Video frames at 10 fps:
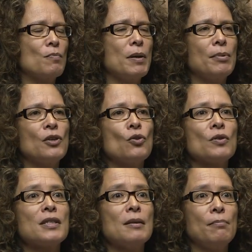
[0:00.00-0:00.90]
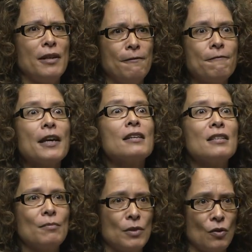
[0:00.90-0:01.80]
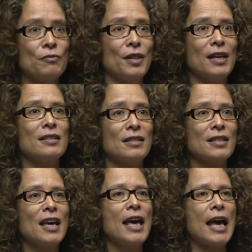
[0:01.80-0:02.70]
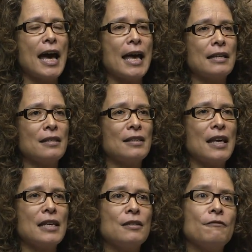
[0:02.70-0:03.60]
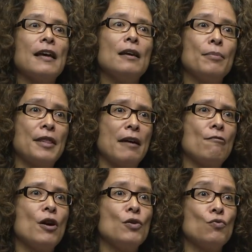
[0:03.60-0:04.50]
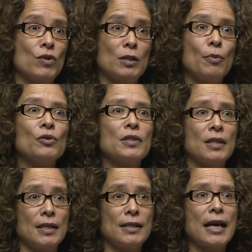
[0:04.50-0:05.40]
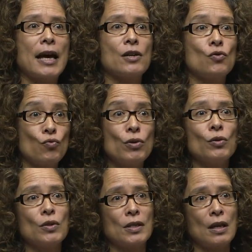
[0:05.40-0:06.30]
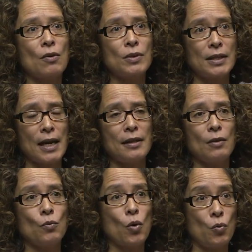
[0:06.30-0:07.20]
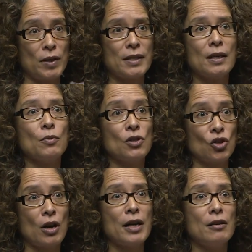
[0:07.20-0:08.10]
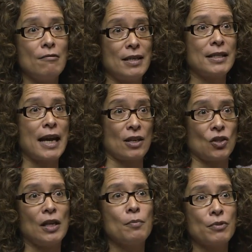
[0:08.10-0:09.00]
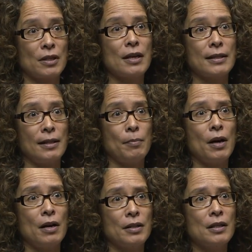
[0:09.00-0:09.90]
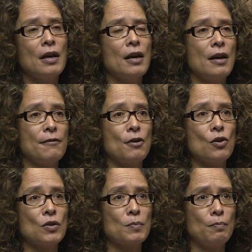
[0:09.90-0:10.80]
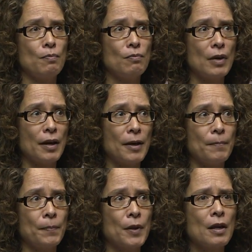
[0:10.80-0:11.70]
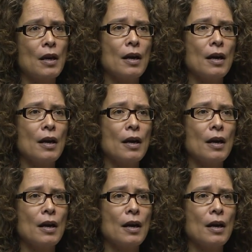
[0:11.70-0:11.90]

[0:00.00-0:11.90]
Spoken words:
People are not simply victims of this, and they develop their own responses and routes. And I would say that what we see with China is actually precisely part of those arguably